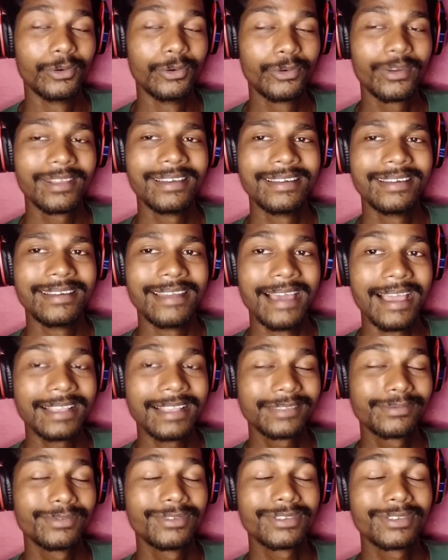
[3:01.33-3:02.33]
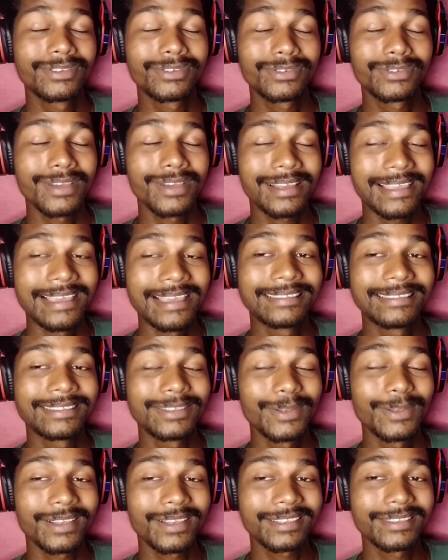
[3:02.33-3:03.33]
A really nice music song,
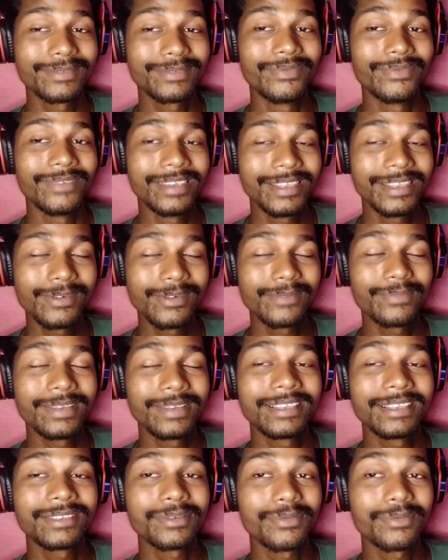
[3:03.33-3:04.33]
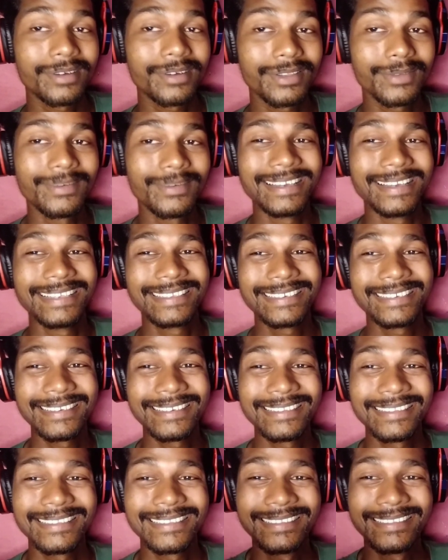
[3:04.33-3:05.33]
and see you next video and please subscribe to my
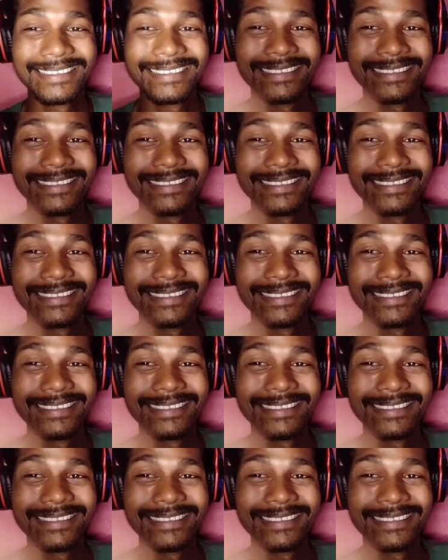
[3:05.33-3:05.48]
channel.